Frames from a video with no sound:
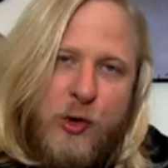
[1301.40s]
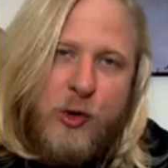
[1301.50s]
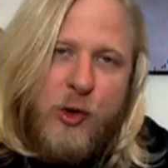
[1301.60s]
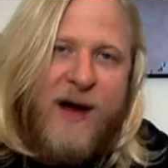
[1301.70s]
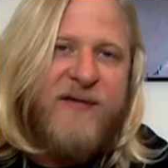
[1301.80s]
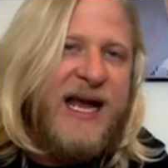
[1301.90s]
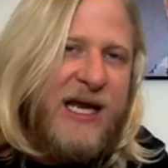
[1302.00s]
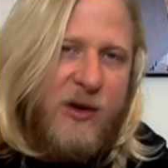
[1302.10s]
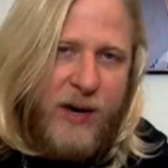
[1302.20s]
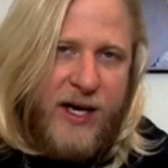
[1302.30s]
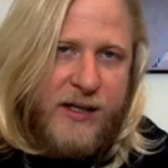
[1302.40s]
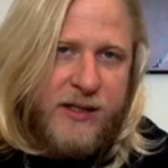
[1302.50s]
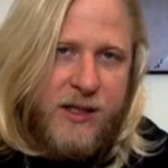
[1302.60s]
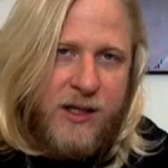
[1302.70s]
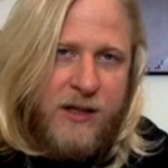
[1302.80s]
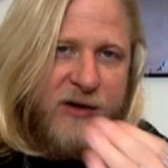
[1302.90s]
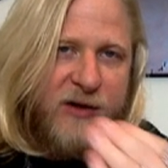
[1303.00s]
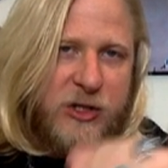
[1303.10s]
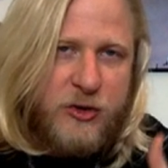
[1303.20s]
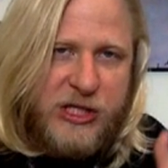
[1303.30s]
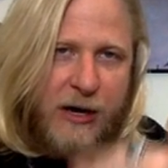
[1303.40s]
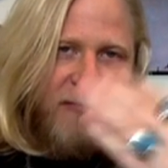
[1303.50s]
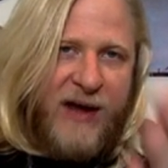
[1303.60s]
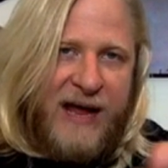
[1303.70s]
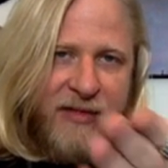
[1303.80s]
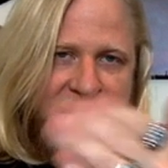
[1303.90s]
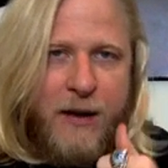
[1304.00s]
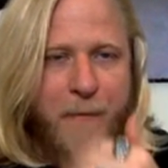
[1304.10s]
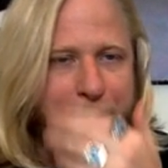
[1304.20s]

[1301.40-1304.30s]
you love anyways. Defend yourself and them.